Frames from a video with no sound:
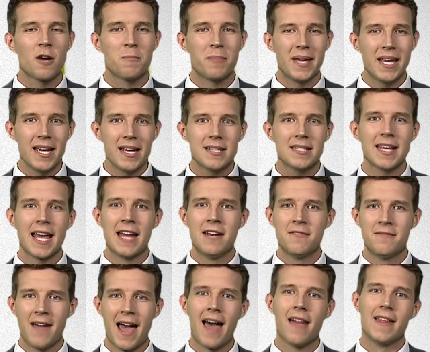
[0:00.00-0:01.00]
are peaks
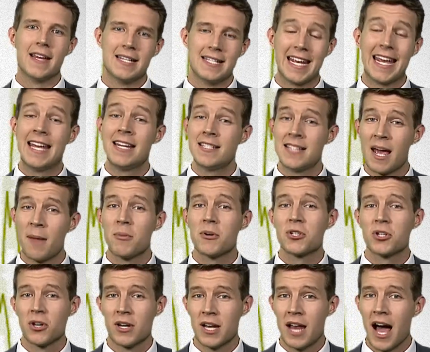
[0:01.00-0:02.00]
and valleys in
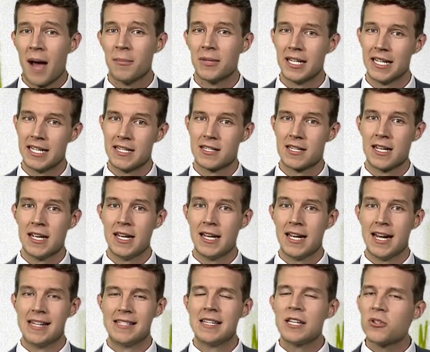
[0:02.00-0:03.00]
temperature anomalies.
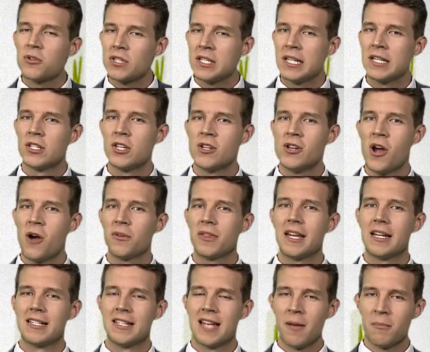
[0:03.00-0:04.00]
It's interesting to note
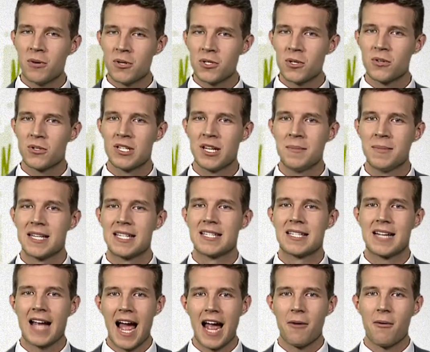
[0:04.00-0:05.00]
that temperatures seem to
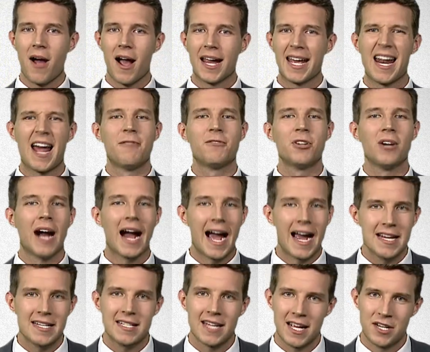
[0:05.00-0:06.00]
skyrocket after
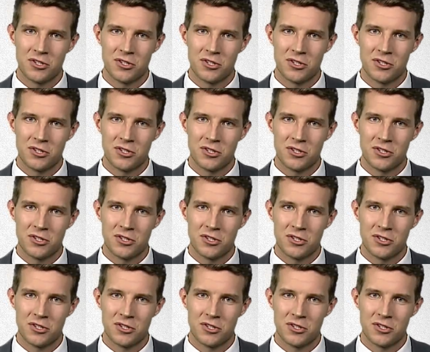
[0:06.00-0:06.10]
ice